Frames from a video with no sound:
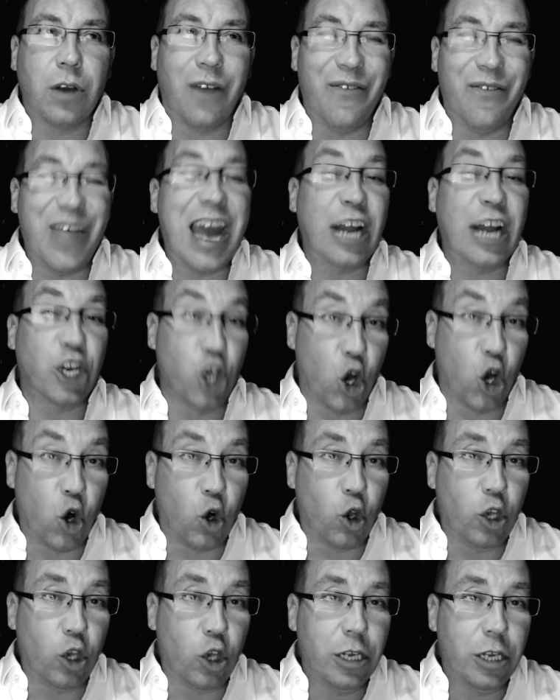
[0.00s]
of that
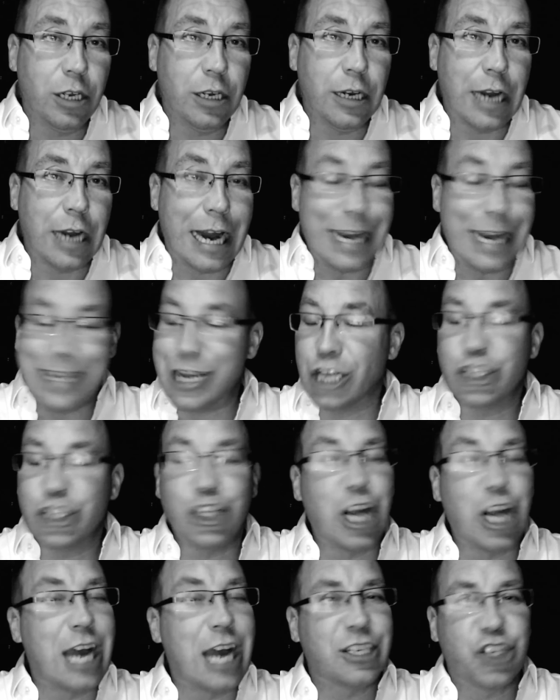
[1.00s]
goal, it
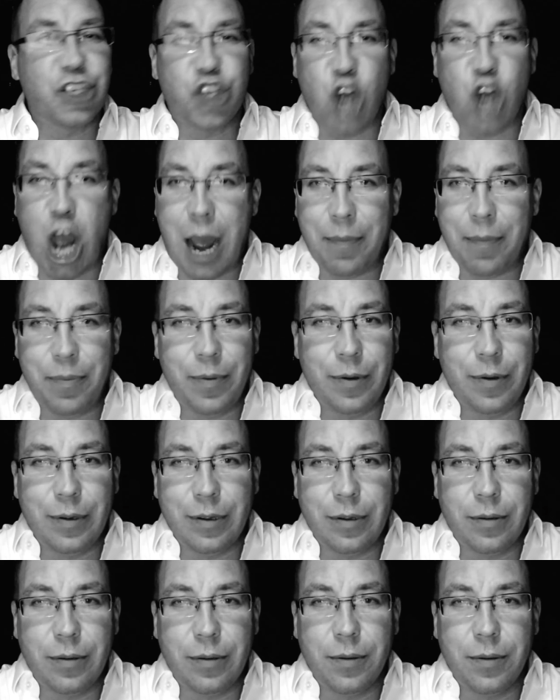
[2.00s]
does not stop.
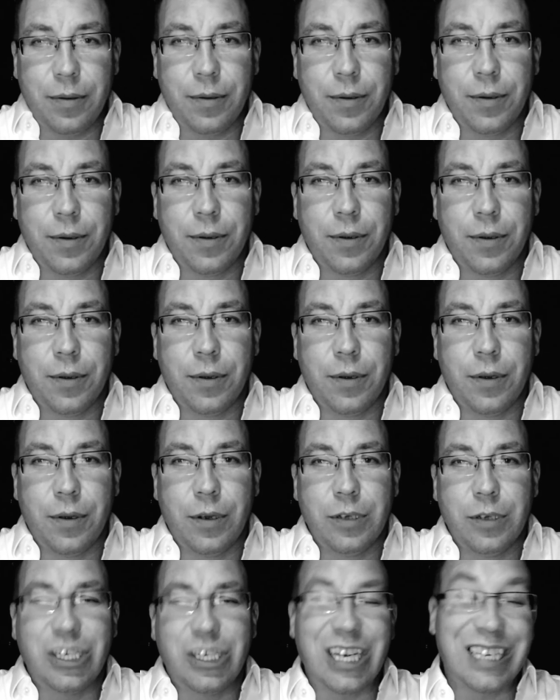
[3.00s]

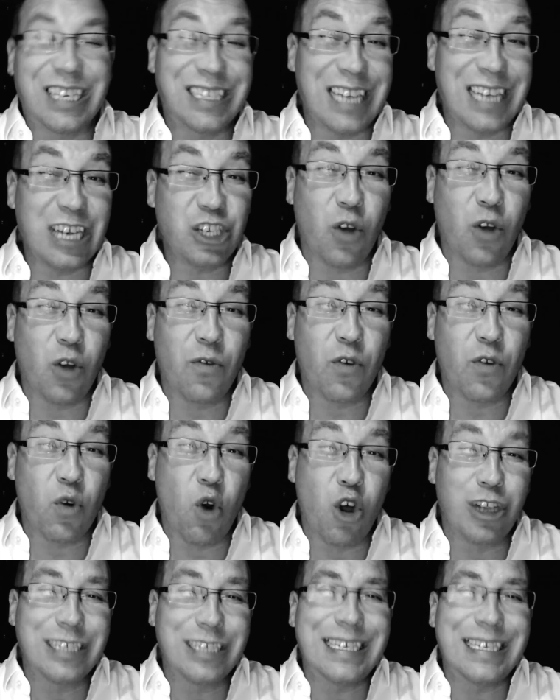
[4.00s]
Success
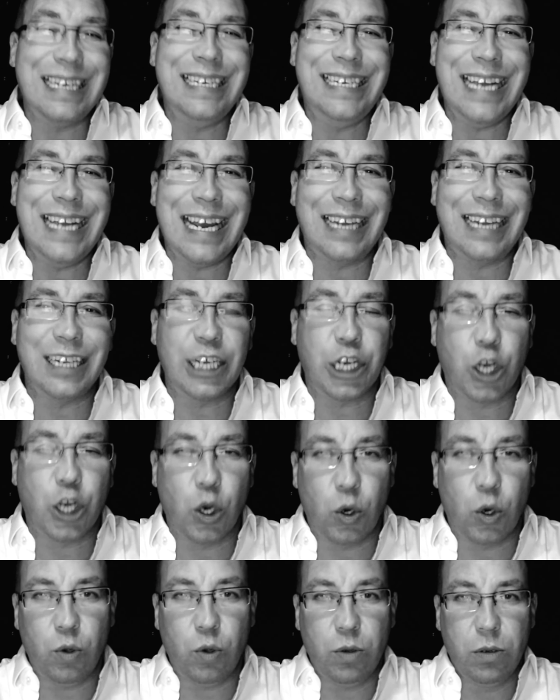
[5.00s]
overall is a daily
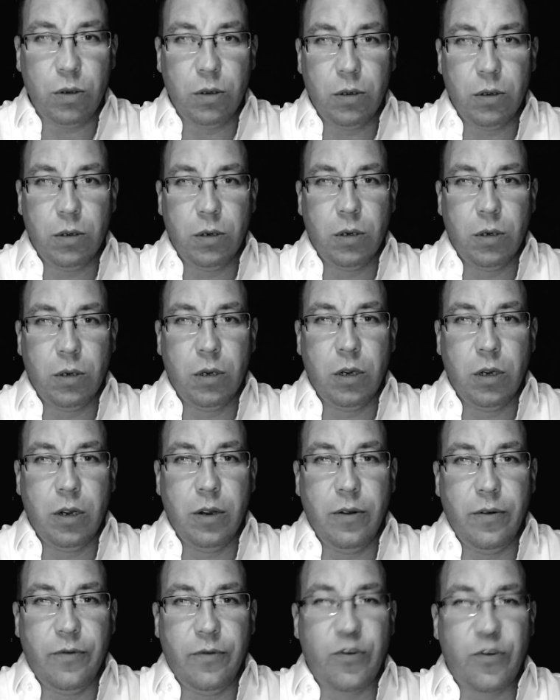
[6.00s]
goal
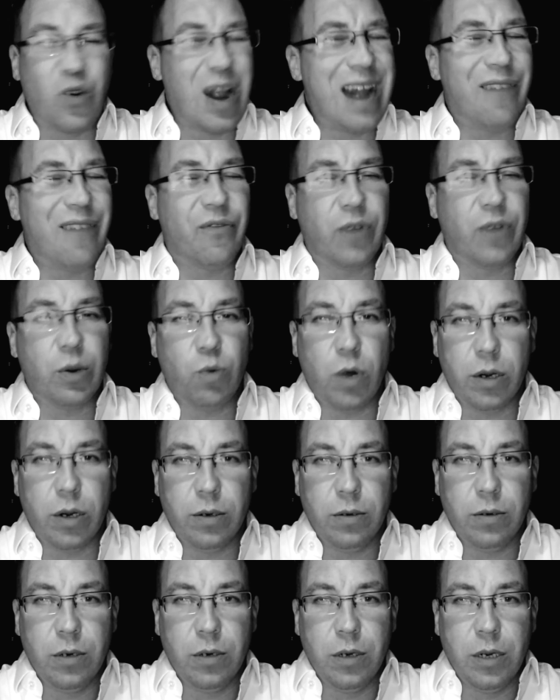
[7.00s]
for everyone.
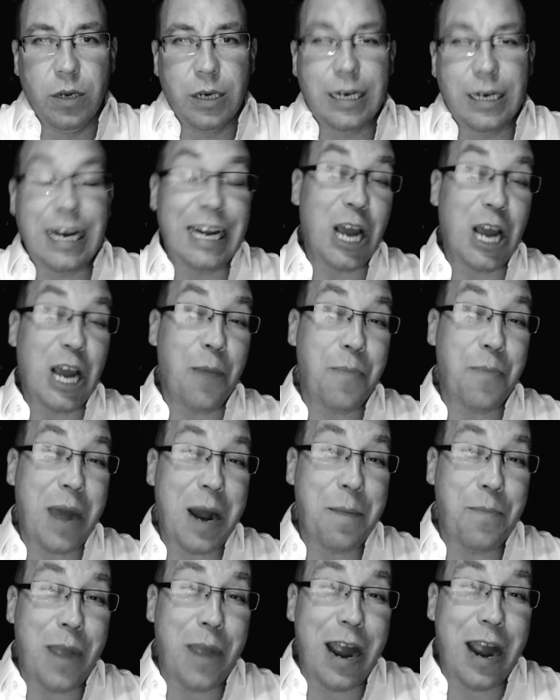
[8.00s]
Getting up
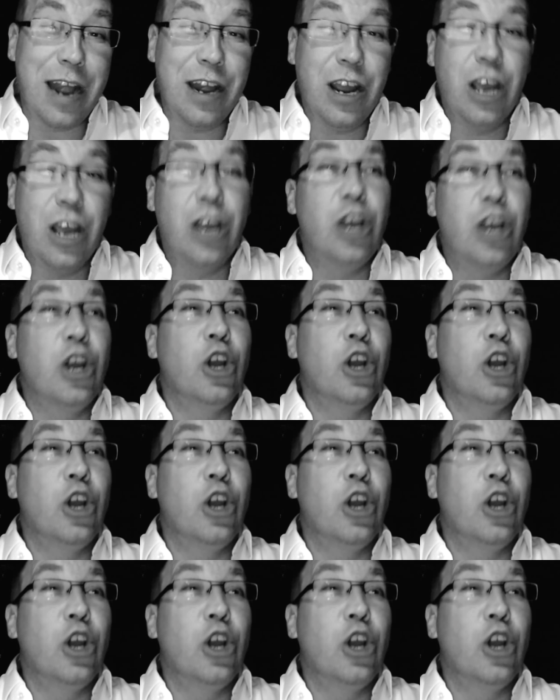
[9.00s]
out of bed,